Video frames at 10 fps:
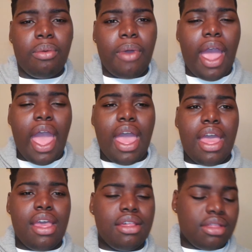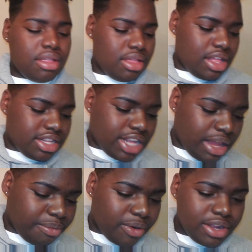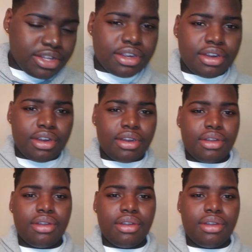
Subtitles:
whereas the Shea Moisture,